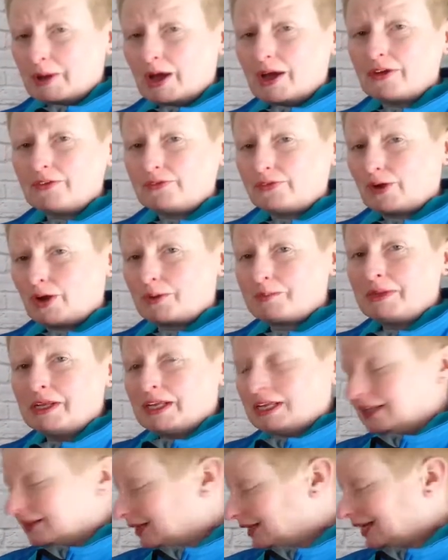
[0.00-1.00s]
Apart from
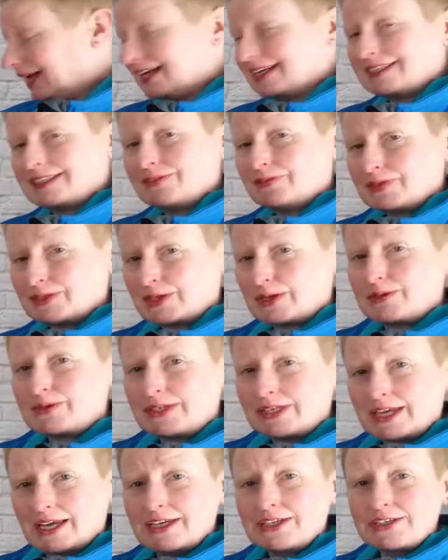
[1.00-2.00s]
the negative
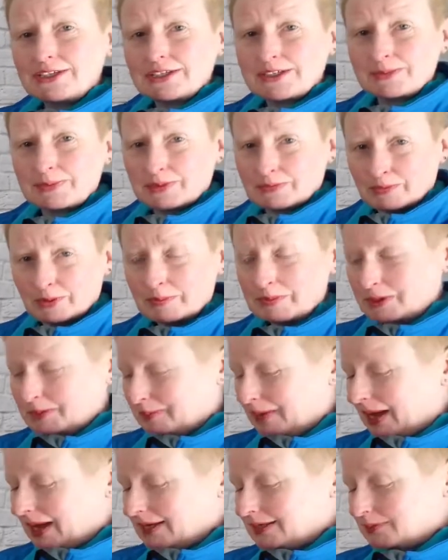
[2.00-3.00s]
associations with
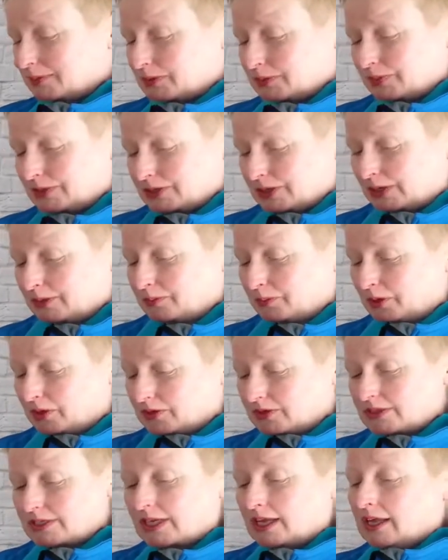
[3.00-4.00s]
rubbish bags, which we don't
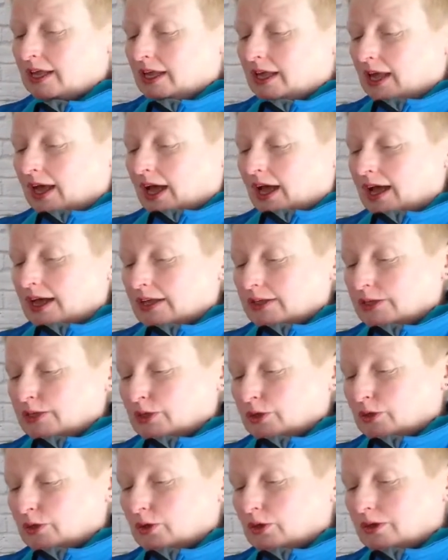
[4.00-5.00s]
want,
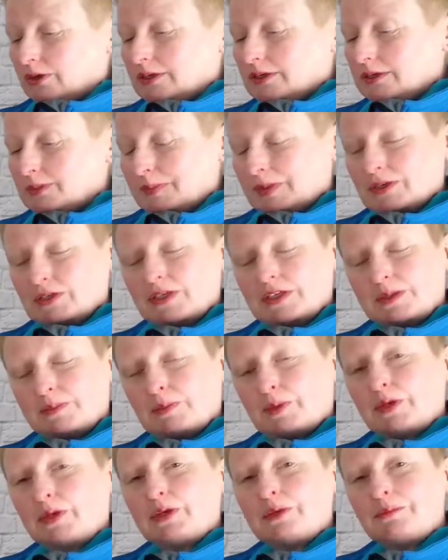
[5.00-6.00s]
your
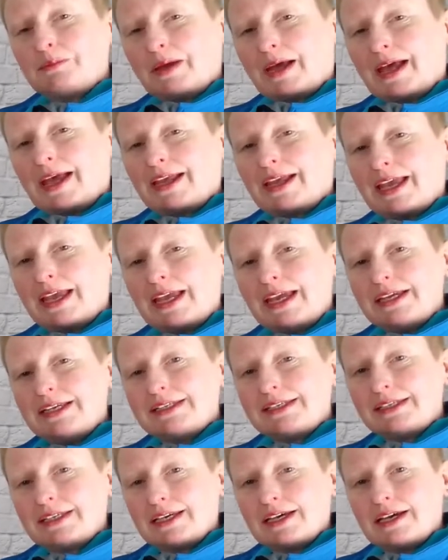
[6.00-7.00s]
specialist balloon bag
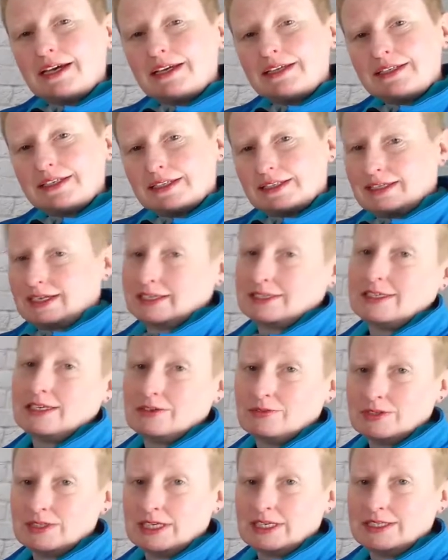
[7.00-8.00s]
is
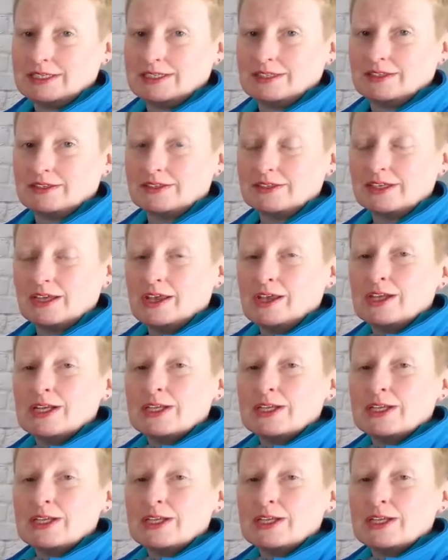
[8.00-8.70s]
static resistant.